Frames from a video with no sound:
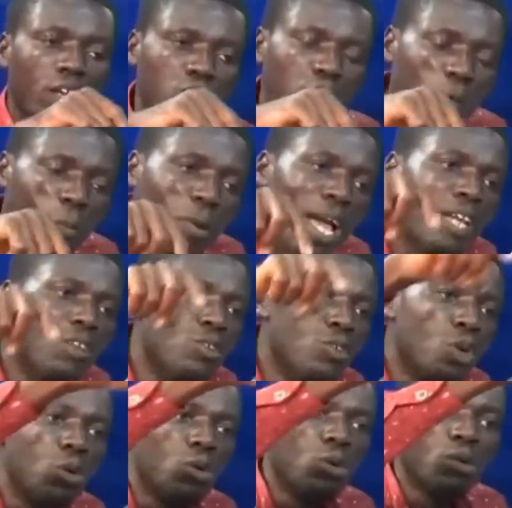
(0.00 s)
a supply
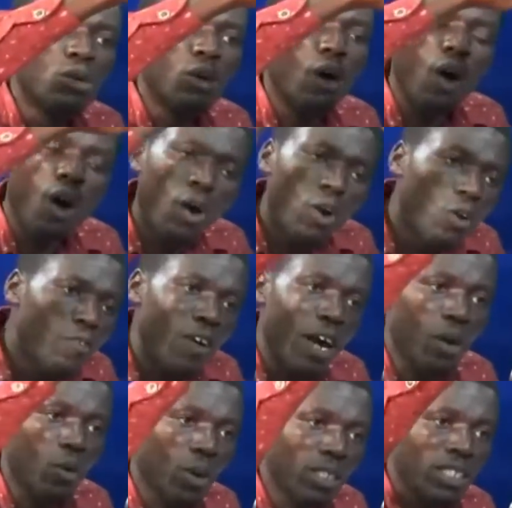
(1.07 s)
nro all
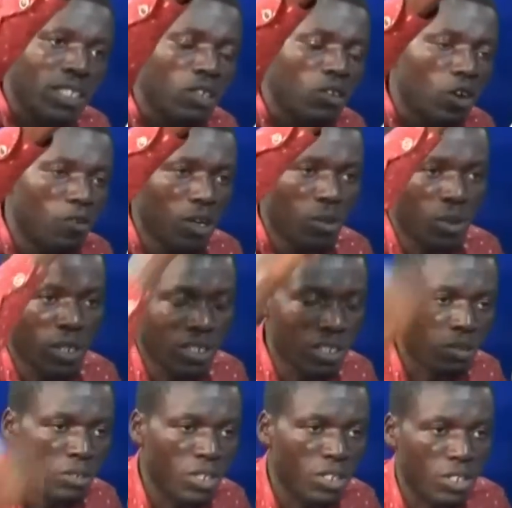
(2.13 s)
over western north and
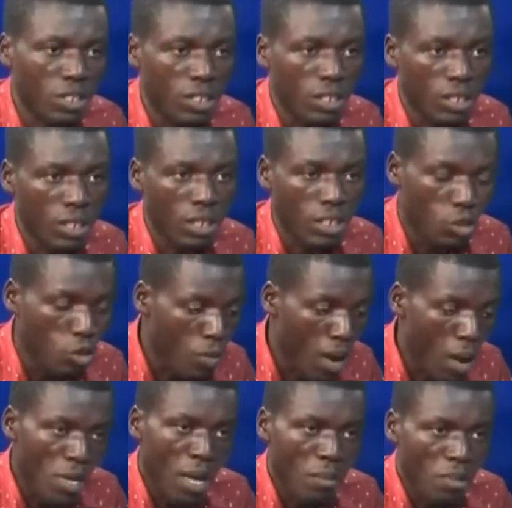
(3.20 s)
western region it
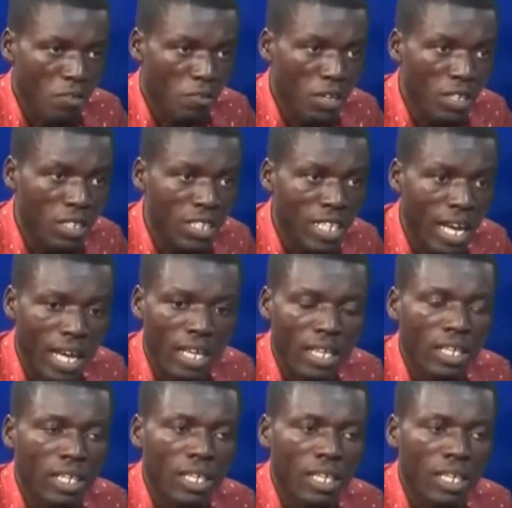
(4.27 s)
oba me am feaster